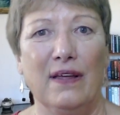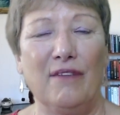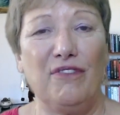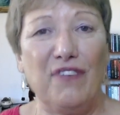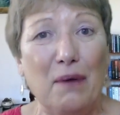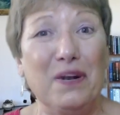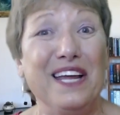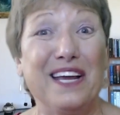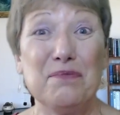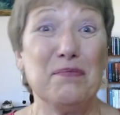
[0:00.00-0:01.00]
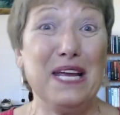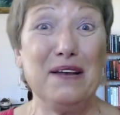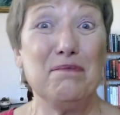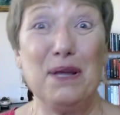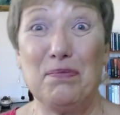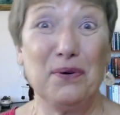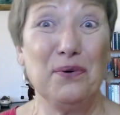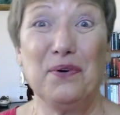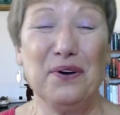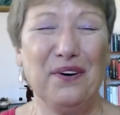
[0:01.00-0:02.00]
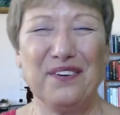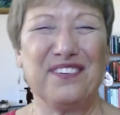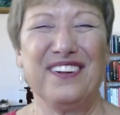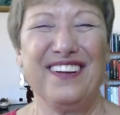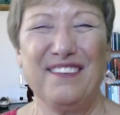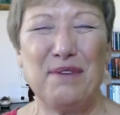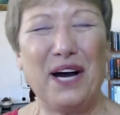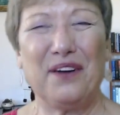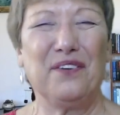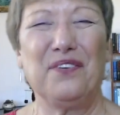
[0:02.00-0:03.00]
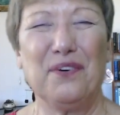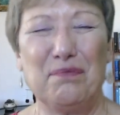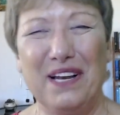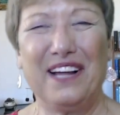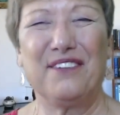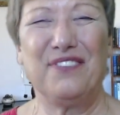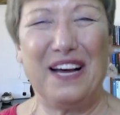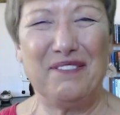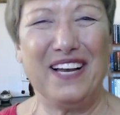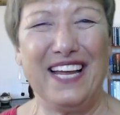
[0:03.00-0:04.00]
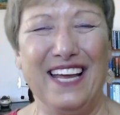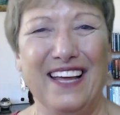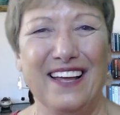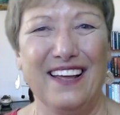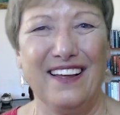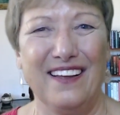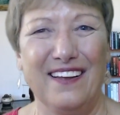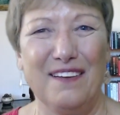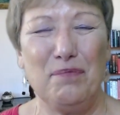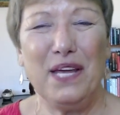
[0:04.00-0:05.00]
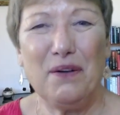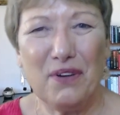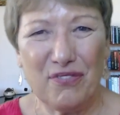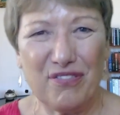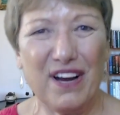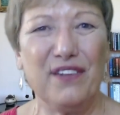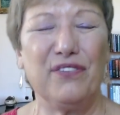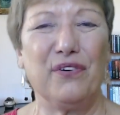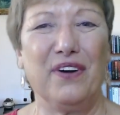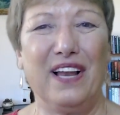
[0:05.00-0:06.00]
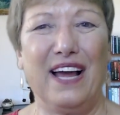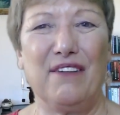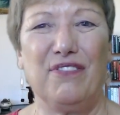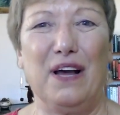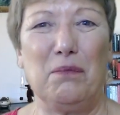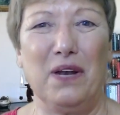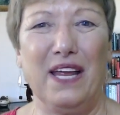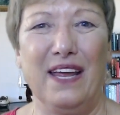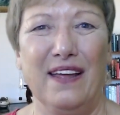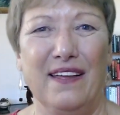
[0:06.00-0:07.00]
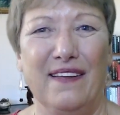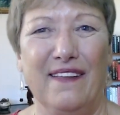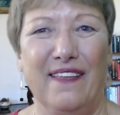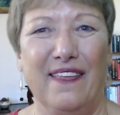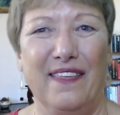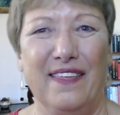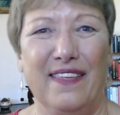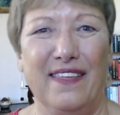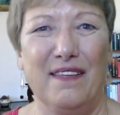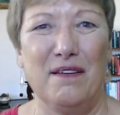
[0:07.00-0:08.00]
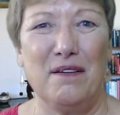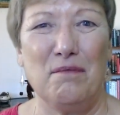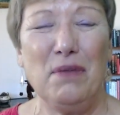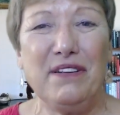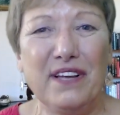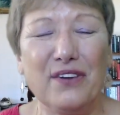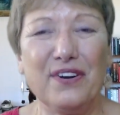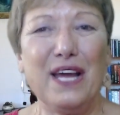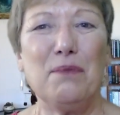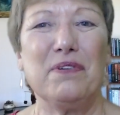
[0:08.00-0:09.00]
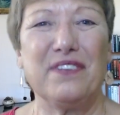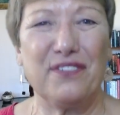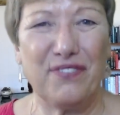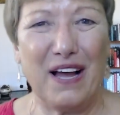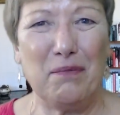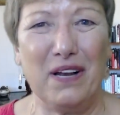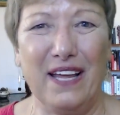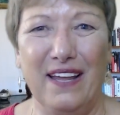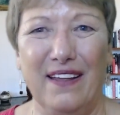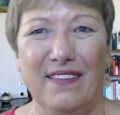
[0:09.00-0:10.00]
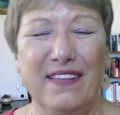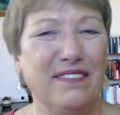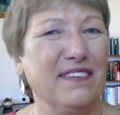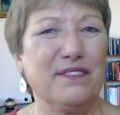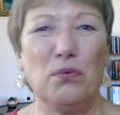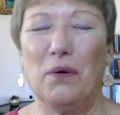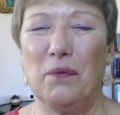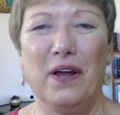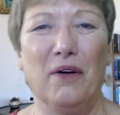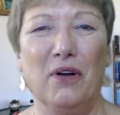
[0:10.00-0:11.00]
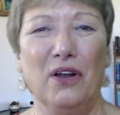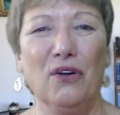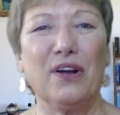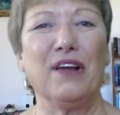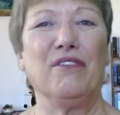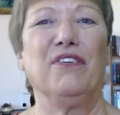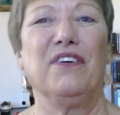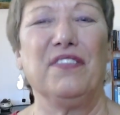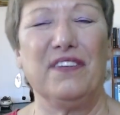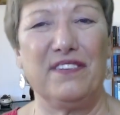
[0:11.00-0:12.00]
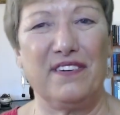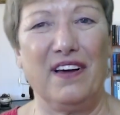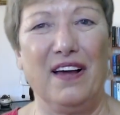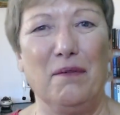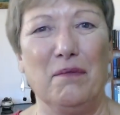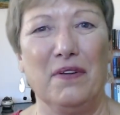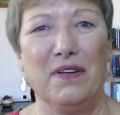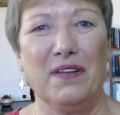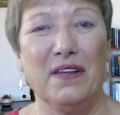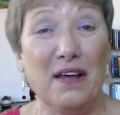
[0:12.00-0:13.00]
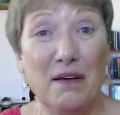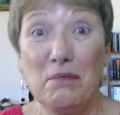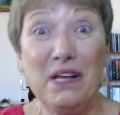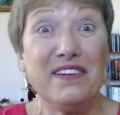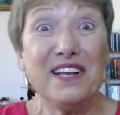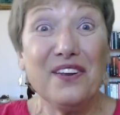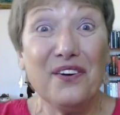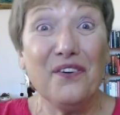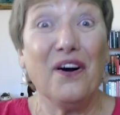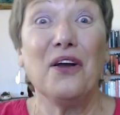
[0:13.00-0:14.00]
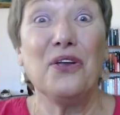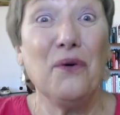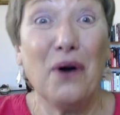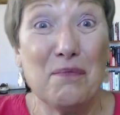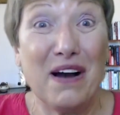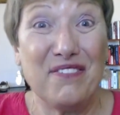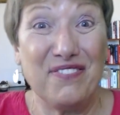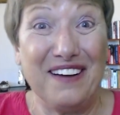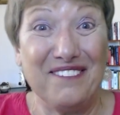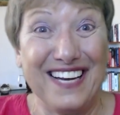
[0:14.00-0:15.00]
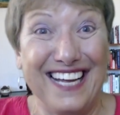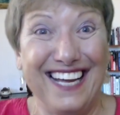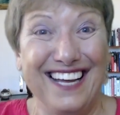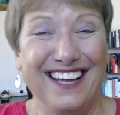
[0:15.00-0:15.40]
And family can mean people who are not part of your blood family, being with friends who are like family, meeting your neighbors as family. This is what we are looking for at this time. Meeting you, you are my family.